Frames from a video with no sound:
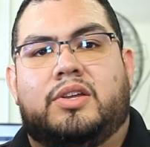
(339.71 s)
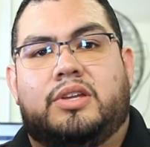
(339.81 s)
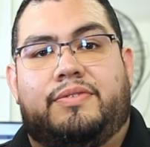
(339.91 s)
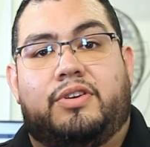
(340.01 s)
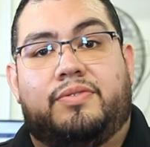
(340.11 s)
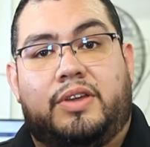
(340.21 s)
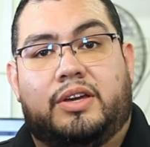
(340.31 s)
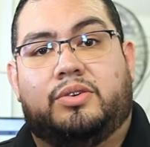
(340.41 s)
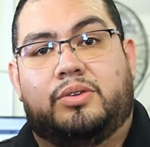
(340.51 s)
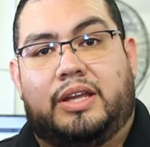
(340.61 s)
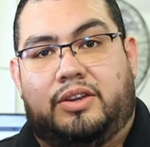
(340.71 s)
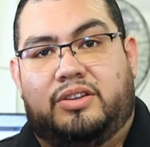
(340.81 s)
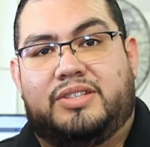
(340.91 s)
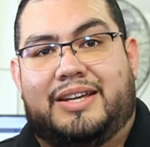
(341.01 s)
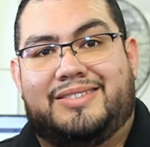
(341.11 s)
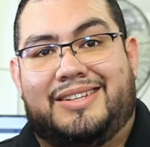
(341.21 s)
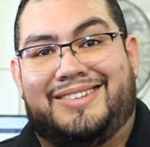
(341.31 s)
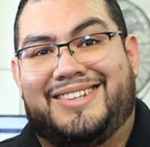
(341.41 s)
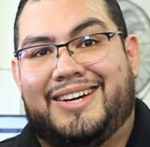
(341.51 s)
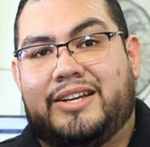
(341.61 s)
If your vehicle that you're testing
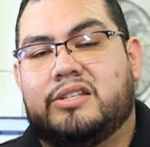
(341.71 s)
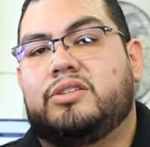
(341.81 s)
does,